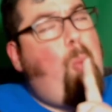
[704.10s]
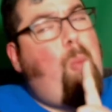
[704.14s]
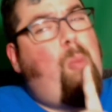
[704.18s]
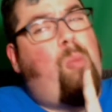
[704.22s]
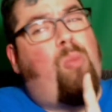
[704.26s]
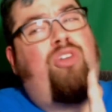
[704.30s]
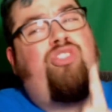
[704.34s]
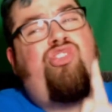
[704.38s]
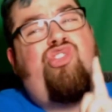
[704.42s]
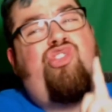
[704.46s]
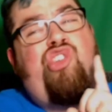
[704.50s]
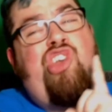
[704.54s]

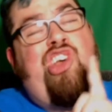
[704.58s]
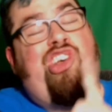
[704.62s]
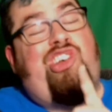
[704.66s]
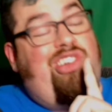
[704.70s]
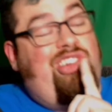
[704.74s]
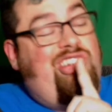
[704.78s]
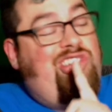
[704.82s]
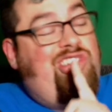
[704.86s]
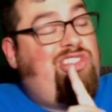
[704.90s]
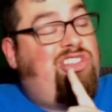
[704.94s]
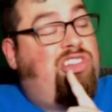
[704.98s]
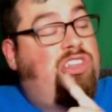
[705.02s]
One second.
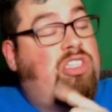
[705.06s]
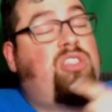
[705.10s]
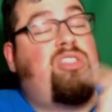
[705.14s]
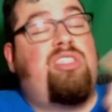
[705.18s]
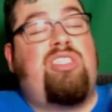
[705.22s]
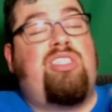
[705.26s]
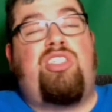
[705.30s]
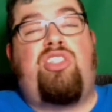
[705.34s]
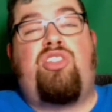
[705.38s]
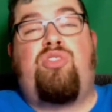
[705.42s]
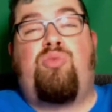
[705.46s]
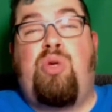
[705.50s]
This is
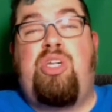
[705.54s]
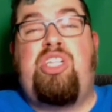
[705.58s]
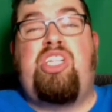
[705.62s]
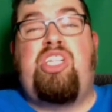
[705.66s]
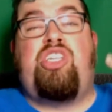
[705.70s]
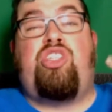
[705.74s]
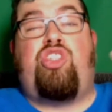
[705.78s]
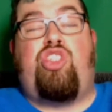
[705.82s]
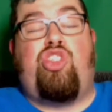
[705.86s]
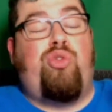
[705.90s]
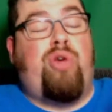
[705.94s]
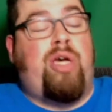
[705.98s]
this is really
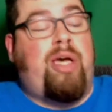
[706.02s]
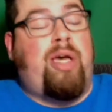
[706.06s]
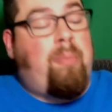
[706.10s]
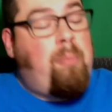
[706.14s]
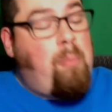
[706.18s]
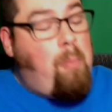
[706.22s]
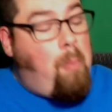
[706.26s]
chewy.